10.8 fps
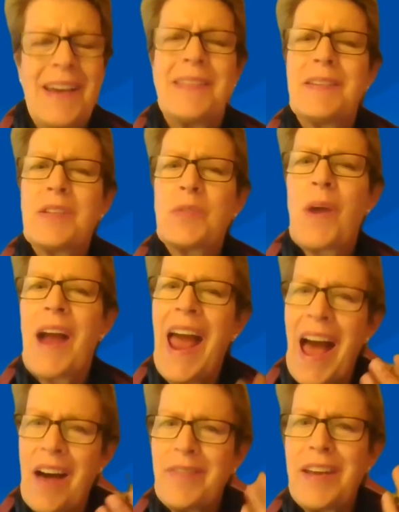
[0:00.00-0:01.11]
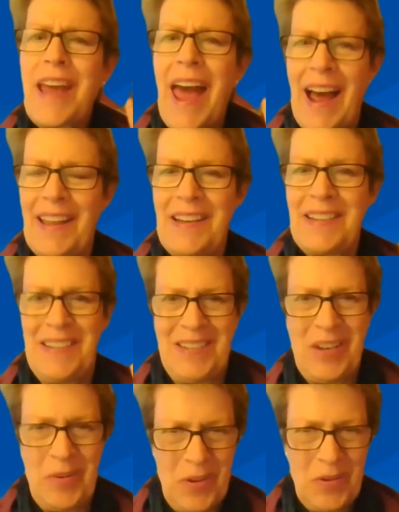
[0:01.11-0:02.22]
This is where having allies is
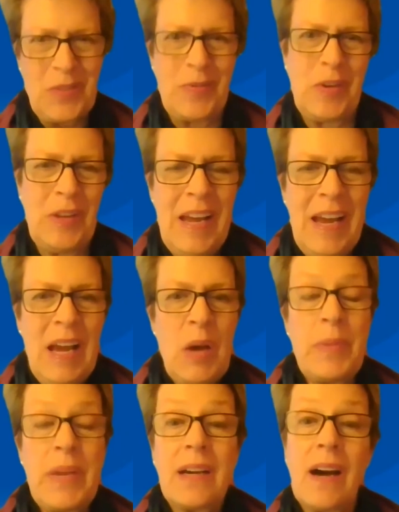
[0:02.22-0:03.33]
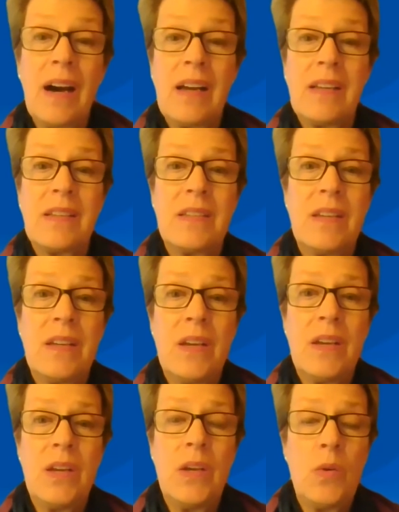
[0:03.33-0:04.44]
so useful because
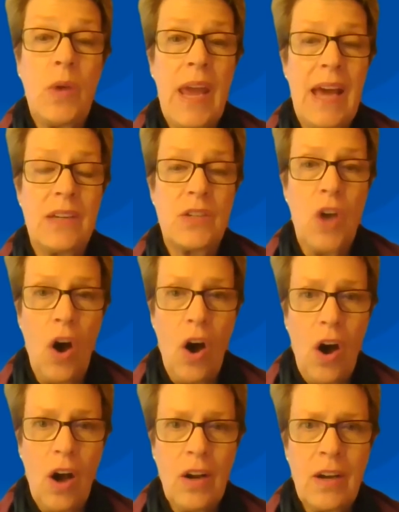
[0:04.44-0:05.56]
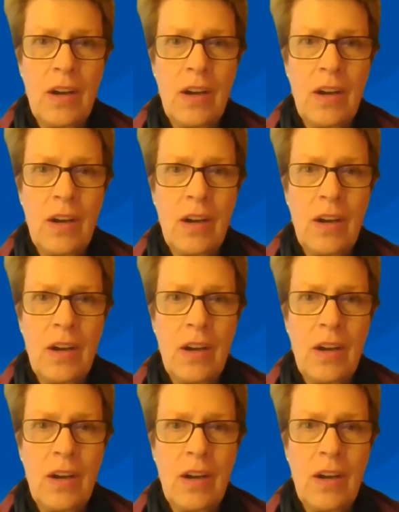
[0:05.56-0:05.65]
you can talk,